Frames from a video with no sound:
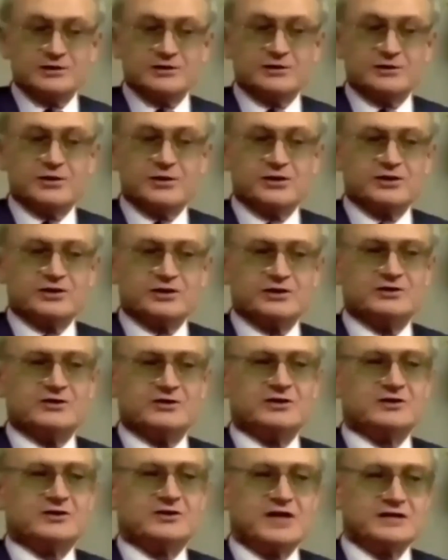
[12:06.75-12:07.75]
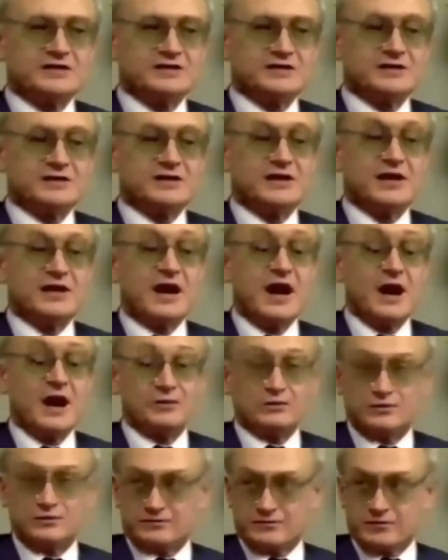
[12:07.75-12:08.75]
Situation is disgustingly
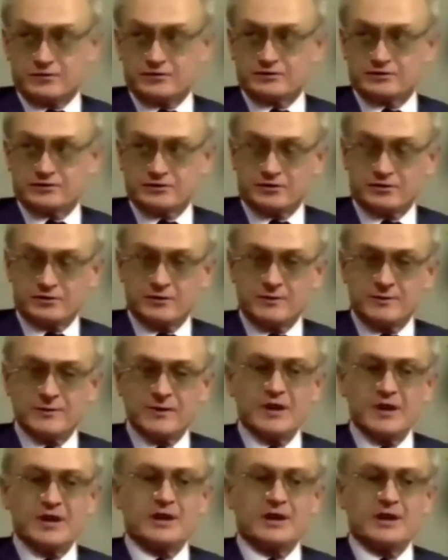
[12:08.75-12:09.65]
out of control.